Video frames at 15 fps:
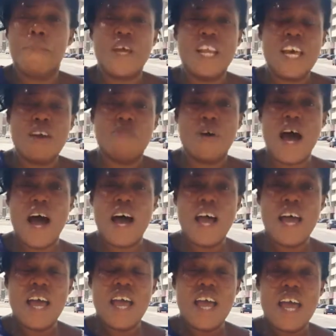believer,
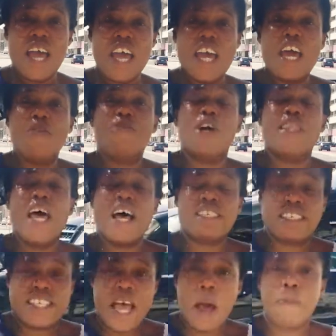even they
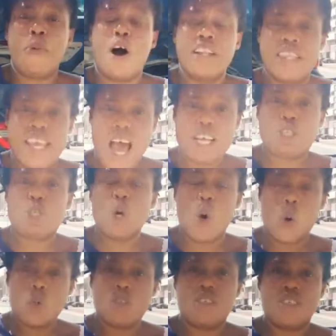step on their
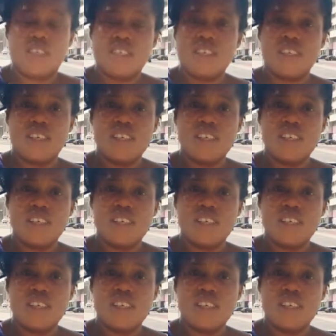toes.